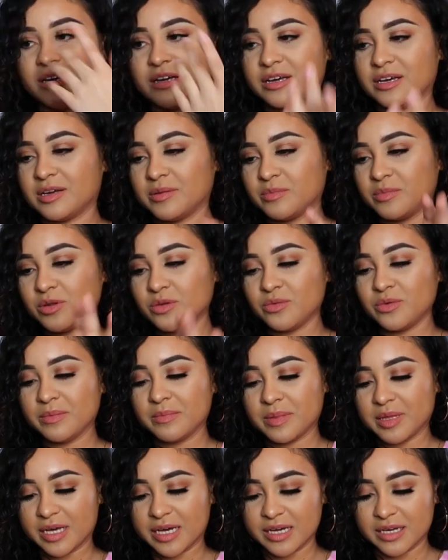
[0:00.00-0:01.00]
and blue
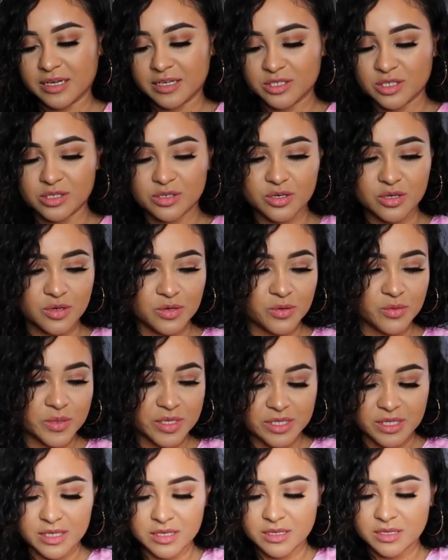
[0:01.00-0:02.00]
and black to go
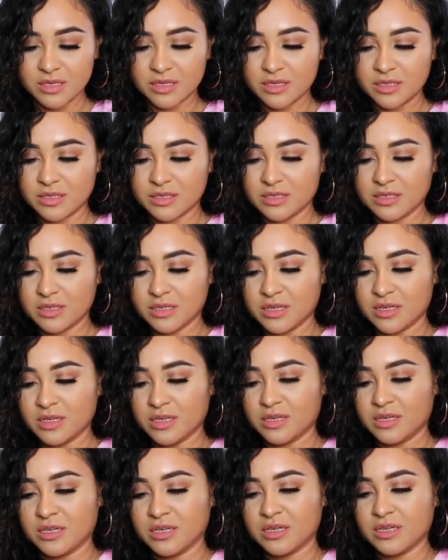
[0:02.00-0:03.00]
with
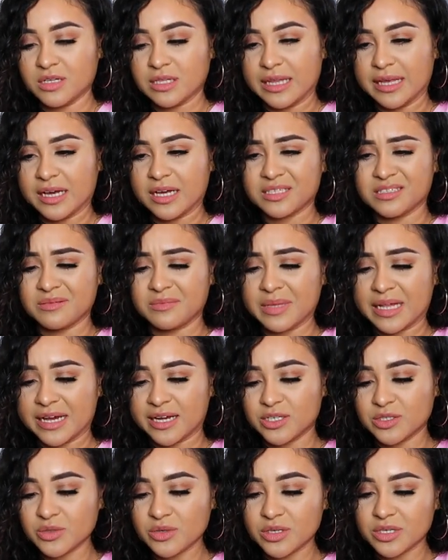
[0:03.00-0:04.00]
like some
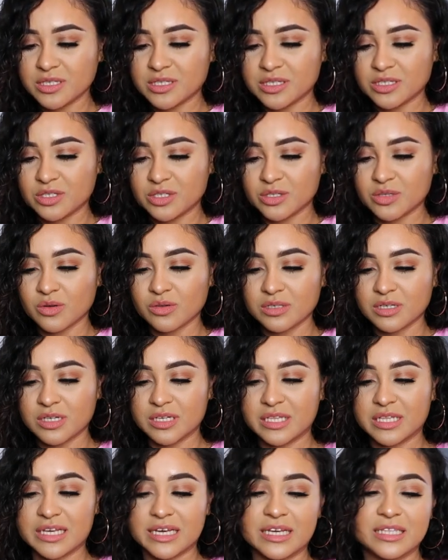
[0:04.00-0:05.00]
black shorts and just call it
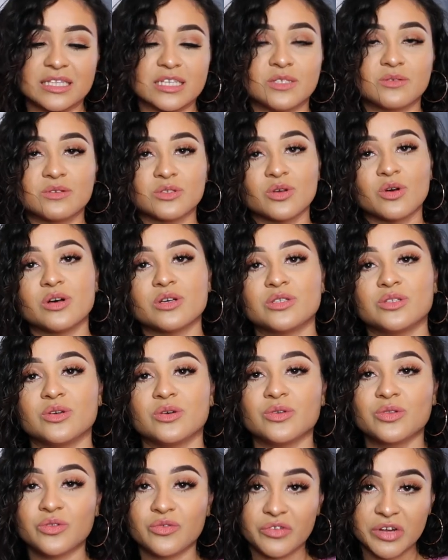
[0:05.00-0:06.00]
a day this was
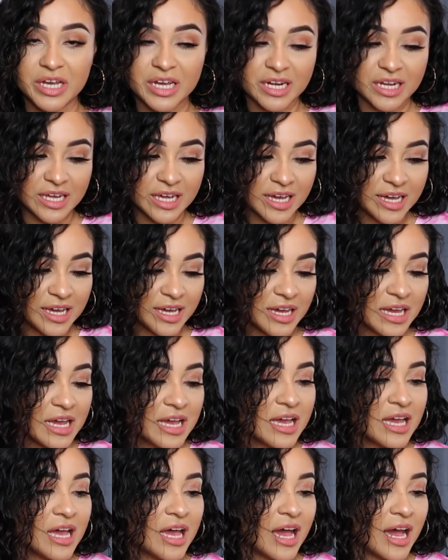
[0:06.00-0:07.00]
also 388
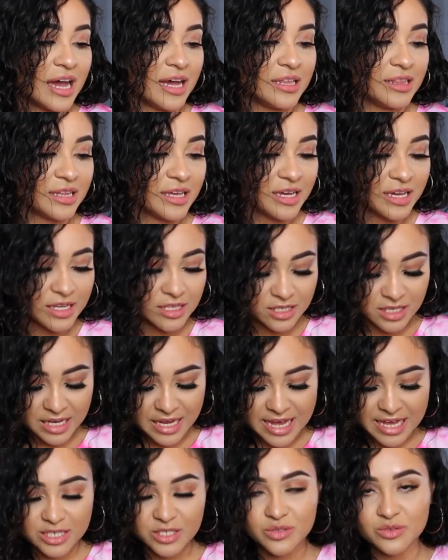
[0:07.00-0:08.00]
and then the
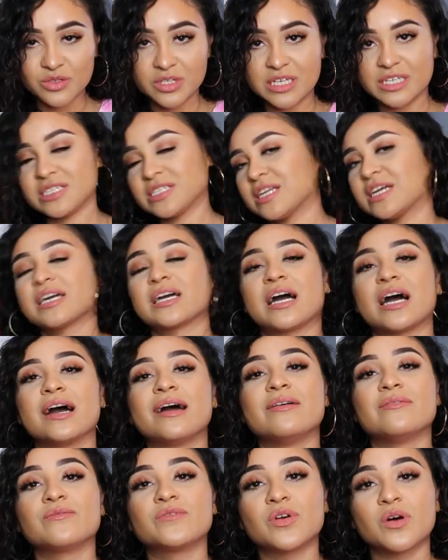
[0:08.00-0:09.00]
last two things that I got
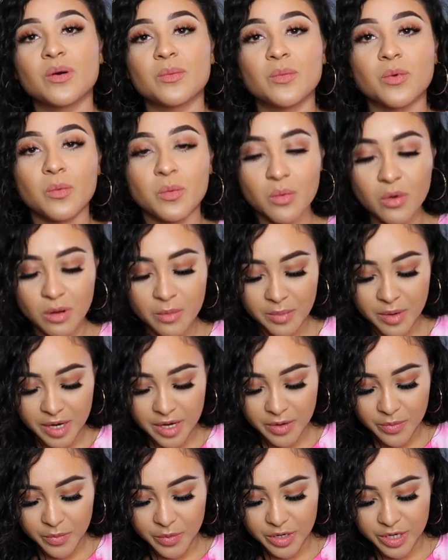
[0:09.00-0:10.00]
him from
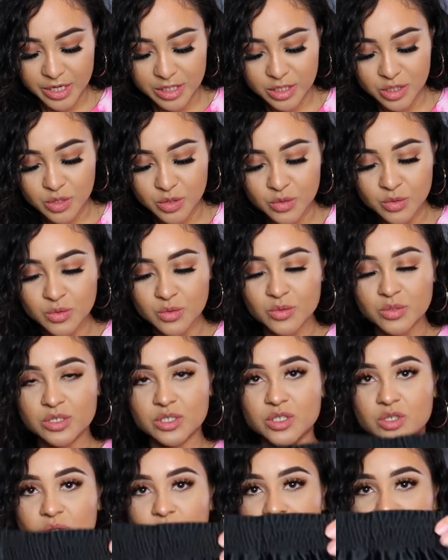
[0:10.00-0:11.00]
Walmart were two
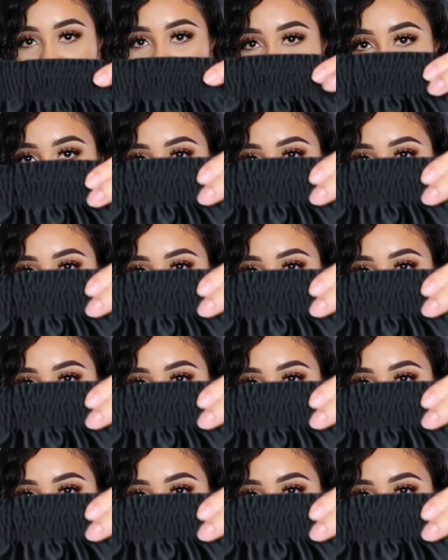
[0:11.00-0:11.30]
shorts